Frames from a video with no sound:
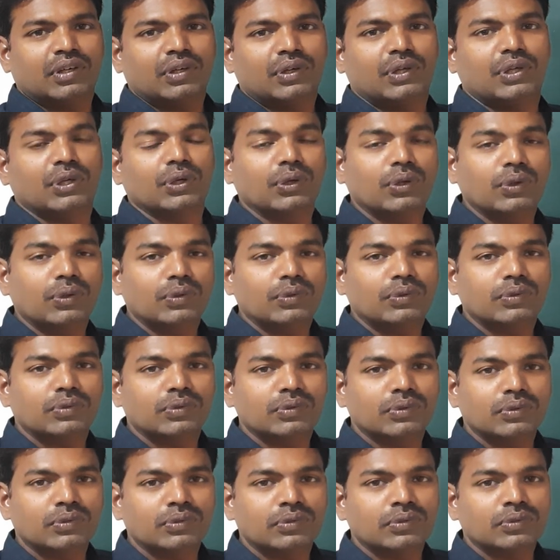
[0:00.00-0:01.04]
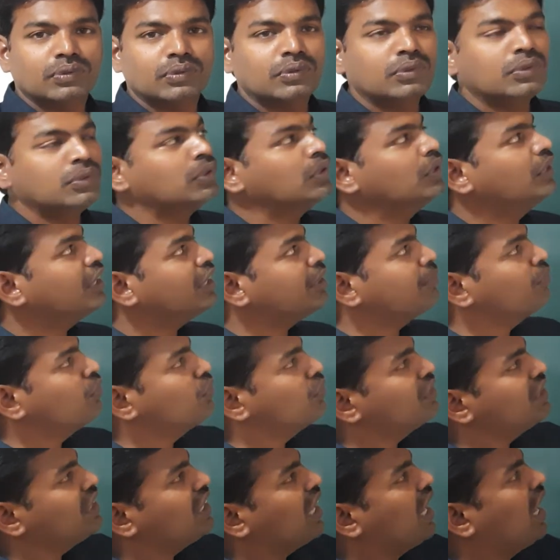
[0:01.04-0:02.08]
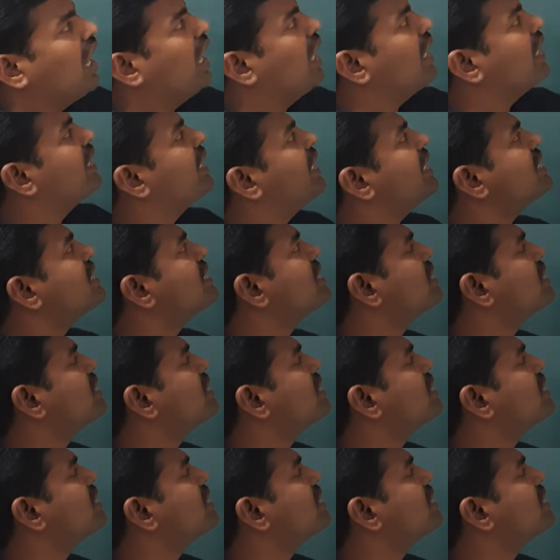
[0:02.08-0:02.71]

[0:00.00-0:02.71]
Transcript: to remove the hardness